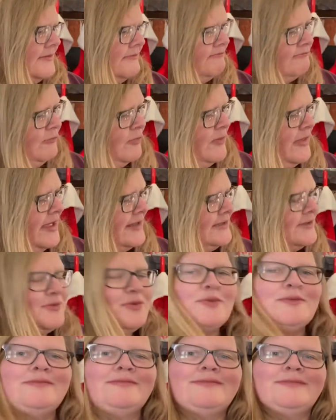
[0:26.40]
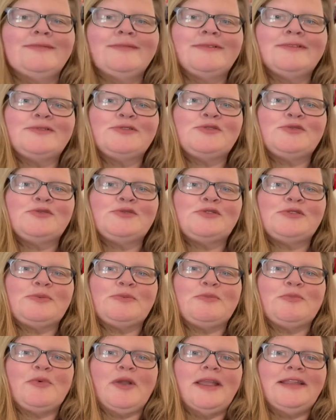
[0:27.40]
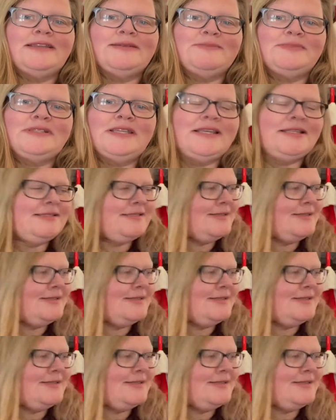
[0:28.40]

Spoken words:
well, that's some random tinsel